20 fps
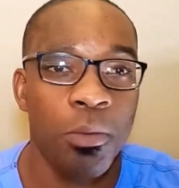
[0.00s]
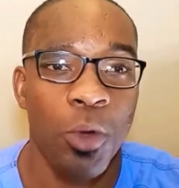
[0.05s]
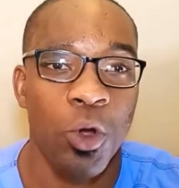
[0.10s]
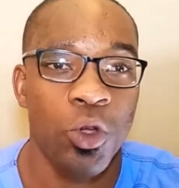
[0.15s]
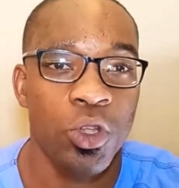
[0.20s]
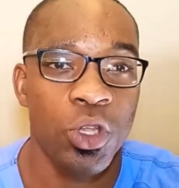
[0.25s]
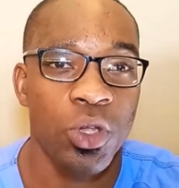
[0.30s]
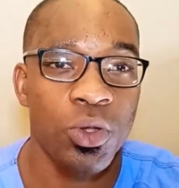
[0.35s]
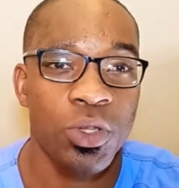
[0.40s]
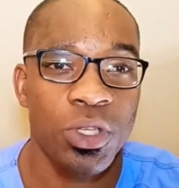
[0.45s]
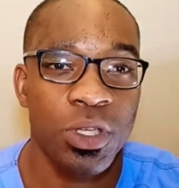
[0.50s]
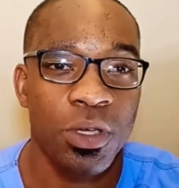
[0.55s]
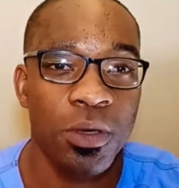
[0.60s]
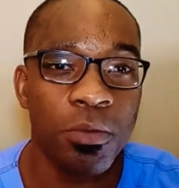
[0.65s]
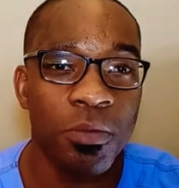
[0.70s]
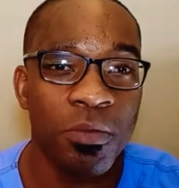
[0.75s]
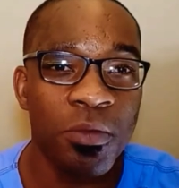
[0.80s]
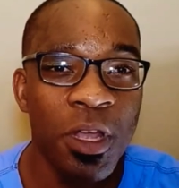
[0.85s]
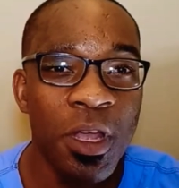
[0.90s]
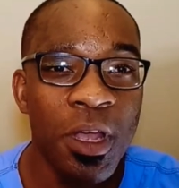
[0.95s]
YouTube.
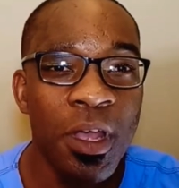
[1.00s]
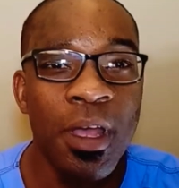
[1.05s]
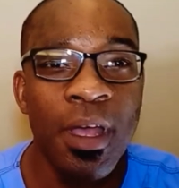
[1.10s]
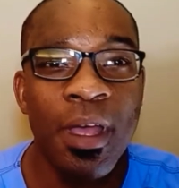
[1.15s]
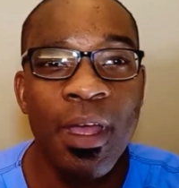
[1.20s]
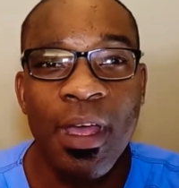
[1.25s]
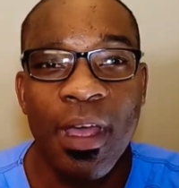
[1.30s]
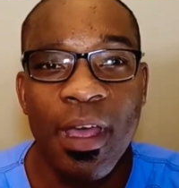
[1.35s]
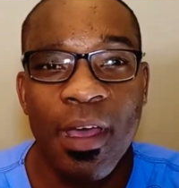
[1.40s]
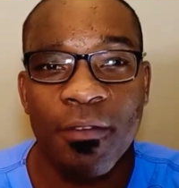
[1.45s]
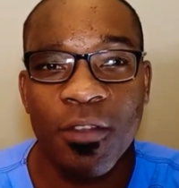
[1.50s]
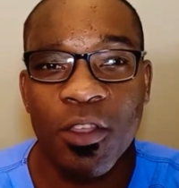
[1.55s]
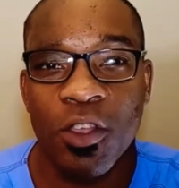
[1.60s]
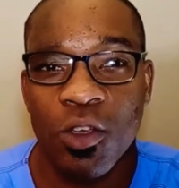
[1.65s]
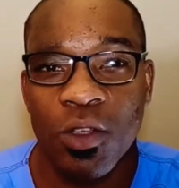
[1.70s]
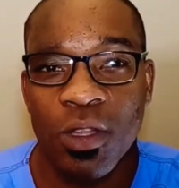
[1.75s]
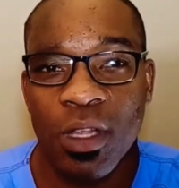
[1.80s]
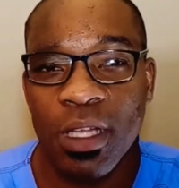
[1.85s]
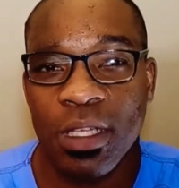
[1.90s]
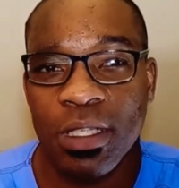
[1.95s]
If the
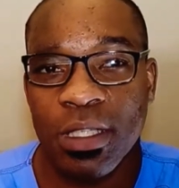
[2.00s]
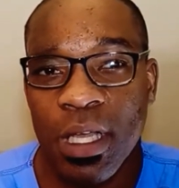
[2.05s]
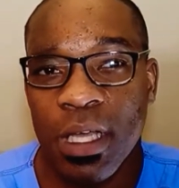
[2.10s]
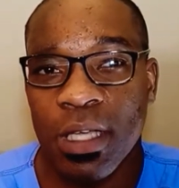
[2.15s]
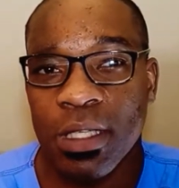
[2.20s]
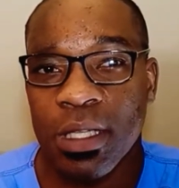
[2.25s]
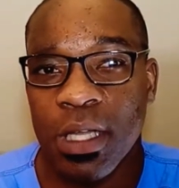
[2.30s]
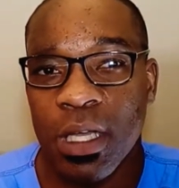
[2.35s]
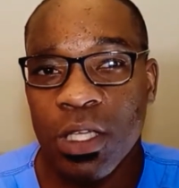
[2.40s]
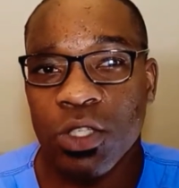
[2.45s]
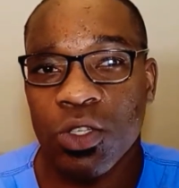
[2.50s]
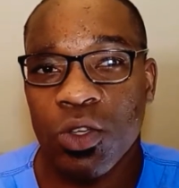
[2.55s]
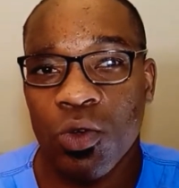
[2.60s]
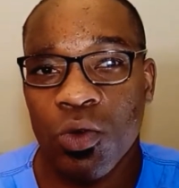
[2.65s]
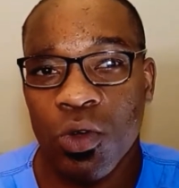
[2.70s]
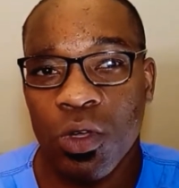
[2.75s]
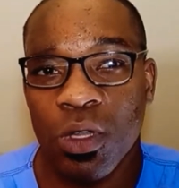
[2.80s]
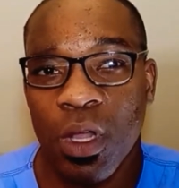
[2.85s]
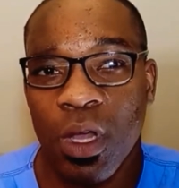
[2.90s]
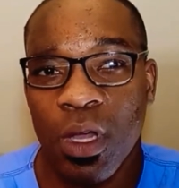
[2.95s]
United States does go on
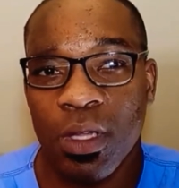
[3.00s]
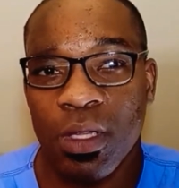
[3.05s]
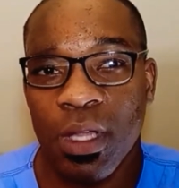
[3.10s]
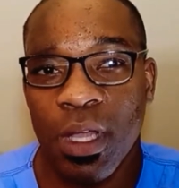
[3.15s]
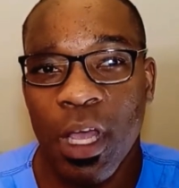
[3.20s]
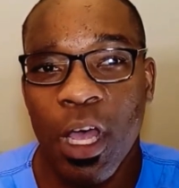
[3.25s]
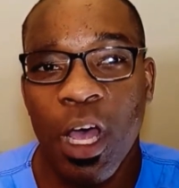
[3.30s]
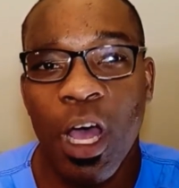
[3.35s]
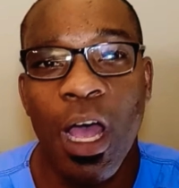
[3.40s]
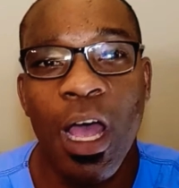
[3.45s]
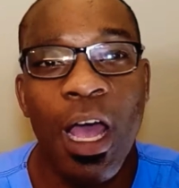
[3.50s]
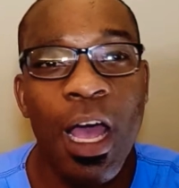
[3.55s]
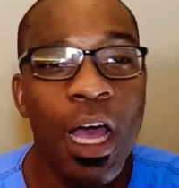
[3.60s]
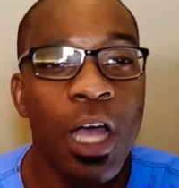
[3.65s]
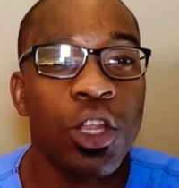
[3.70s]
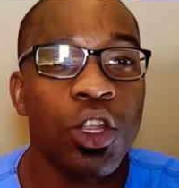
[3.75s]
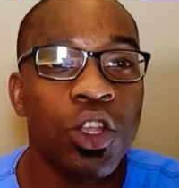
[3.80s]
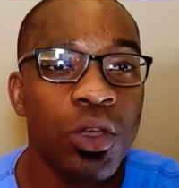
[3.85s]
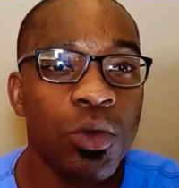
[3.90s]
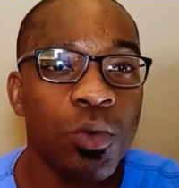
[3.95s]
lockdown, how do
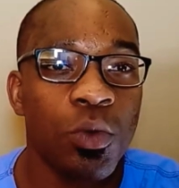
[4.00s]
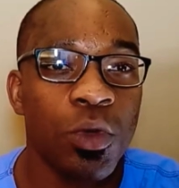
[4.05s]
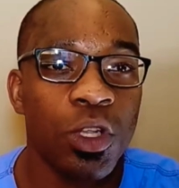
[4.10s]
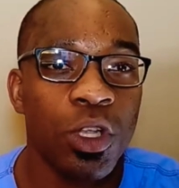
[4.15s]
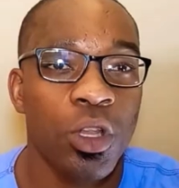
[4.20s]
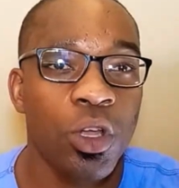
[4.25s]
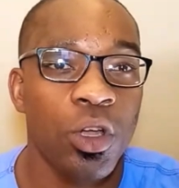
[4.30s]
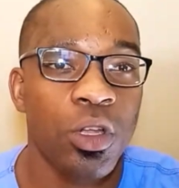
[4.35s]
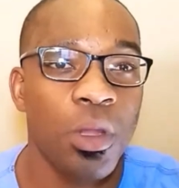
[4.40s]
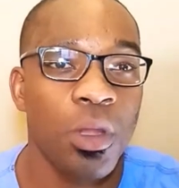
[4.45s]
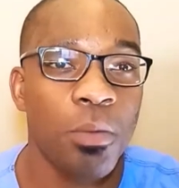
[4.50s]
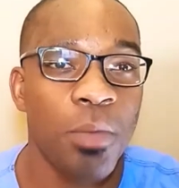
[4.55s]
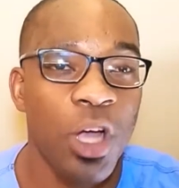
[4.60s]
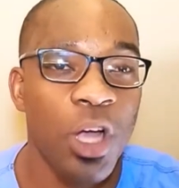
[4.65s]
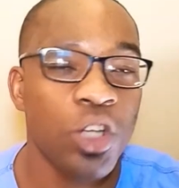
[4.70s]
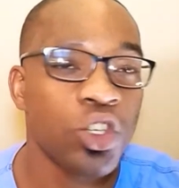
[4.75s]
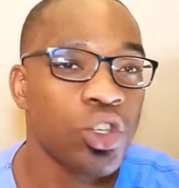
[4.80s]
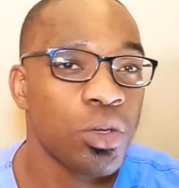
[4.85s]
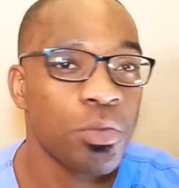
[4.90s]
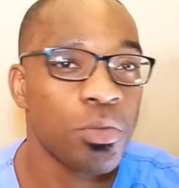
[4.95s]
you want to learn about
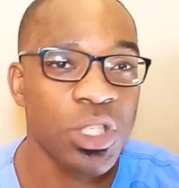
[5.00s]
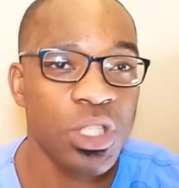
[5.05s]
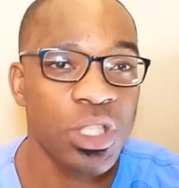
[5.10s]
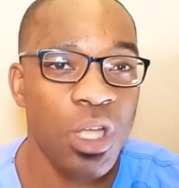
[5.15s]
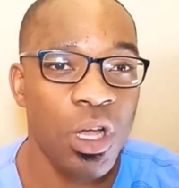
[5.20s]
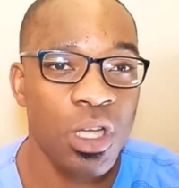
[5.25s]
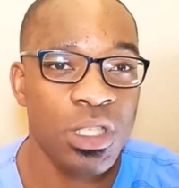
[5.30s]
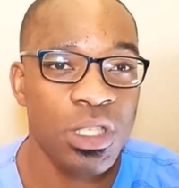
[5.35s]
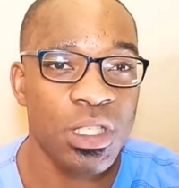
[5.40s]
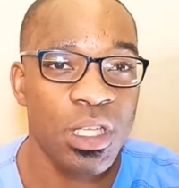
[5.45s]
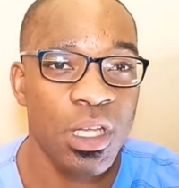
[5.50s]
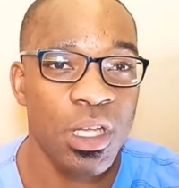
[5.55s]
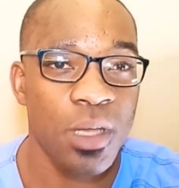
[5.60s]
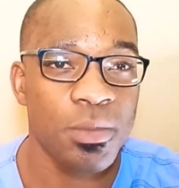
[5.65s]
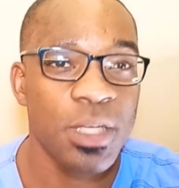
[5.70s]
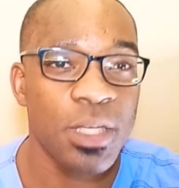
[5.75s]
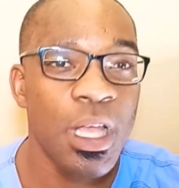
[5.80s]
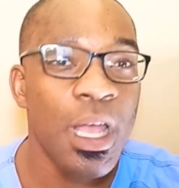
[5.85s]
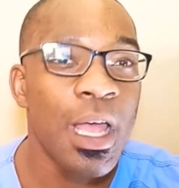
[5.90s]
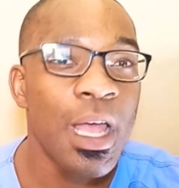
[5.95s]
your massage tips?
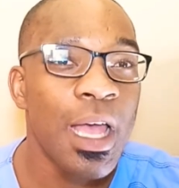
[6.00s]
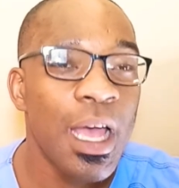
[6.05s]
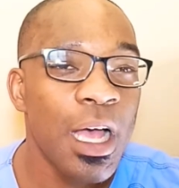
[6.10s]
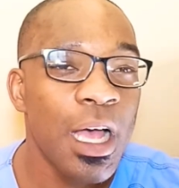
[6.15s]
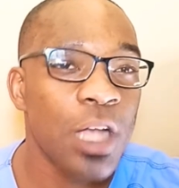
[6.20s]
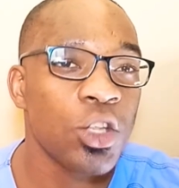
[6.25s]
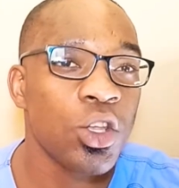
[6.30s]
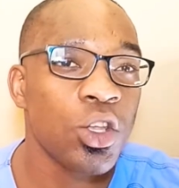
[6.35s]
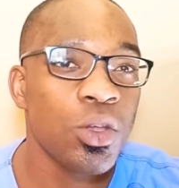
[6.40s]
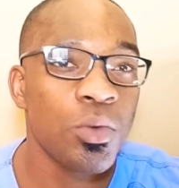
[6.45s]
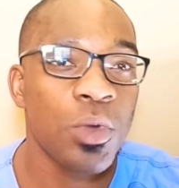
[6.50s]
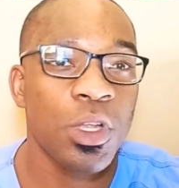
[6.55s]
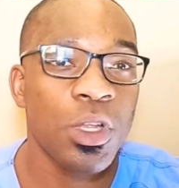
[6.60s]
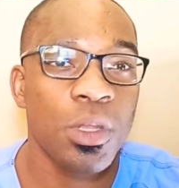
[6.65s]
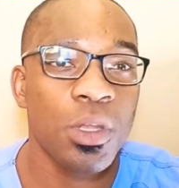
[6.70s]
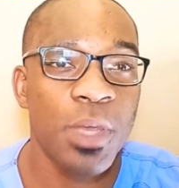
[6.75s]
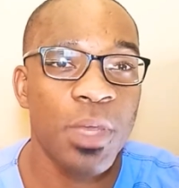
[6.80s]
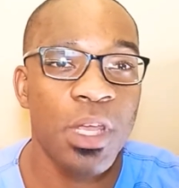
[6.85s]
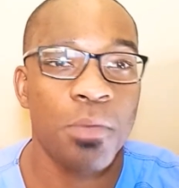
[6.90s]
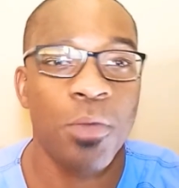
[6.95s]
How do you want to
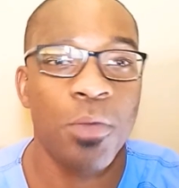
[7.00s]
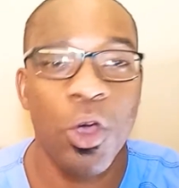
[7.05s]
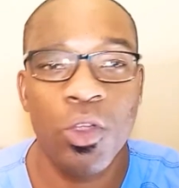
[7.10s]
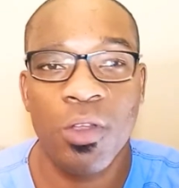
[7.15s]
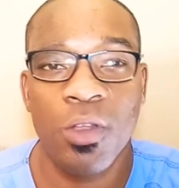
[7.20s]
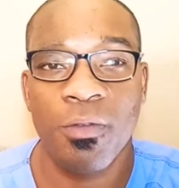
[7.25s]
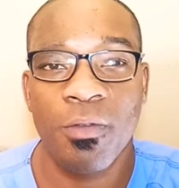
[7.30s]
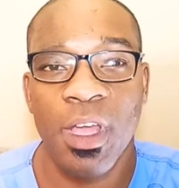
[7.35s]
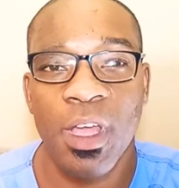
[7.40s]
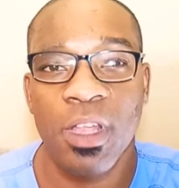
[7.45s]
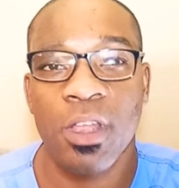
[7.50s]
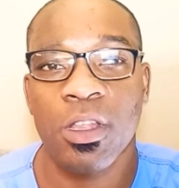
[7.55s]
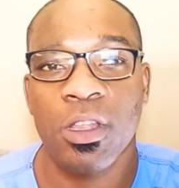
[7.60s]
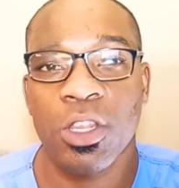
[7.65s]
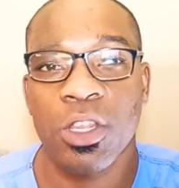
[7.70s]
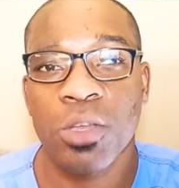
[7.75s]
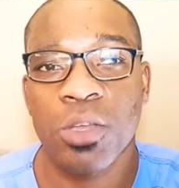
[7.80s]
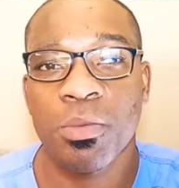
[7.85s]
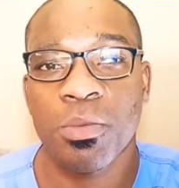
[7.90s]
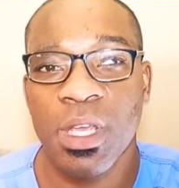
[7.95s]
be motivated to
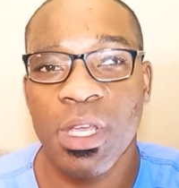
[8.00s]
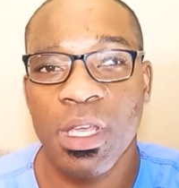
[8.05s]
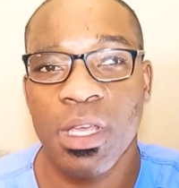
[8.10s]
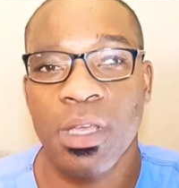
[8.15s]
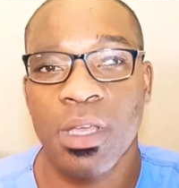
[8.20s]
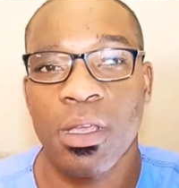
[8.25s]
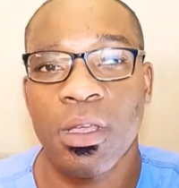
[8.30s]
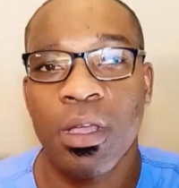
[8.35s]
be